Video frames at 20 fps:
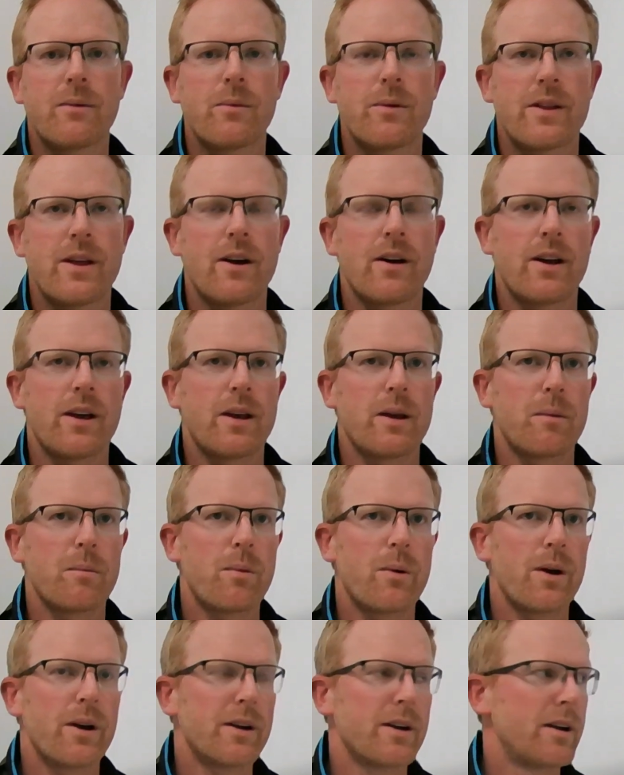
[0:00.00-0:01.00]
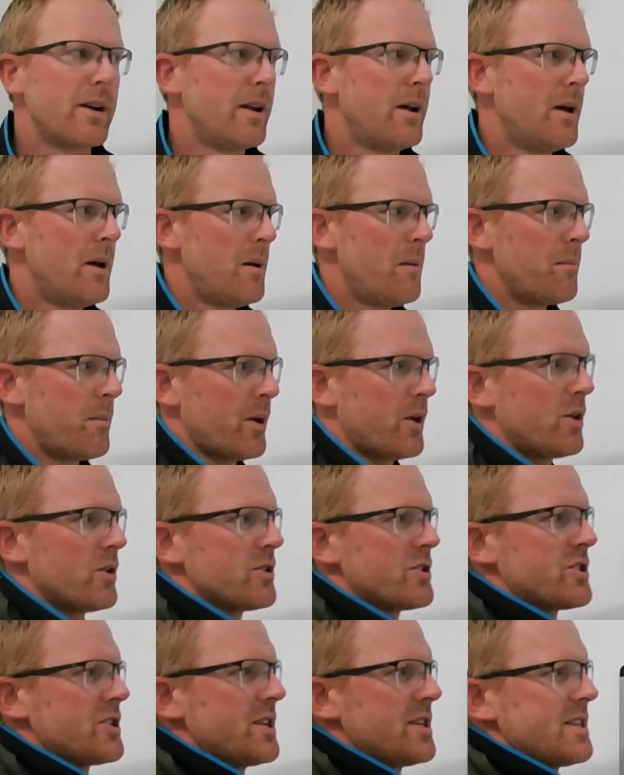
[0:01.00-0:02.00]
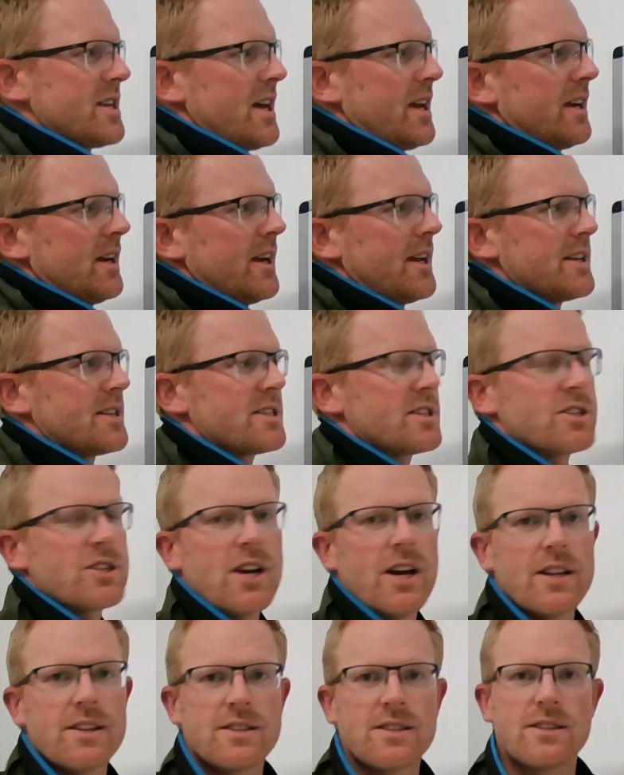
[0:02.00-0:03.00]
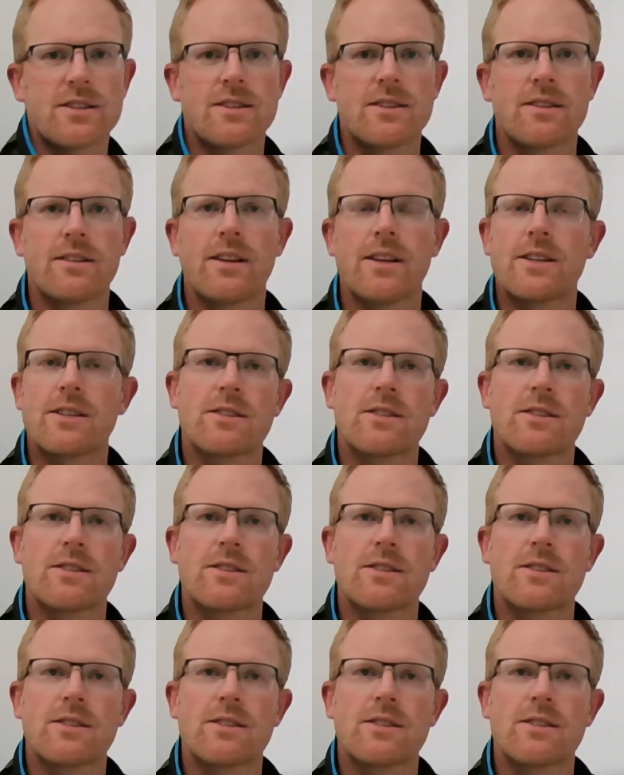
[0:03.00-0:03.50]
without getting pregnant, because she's had less chances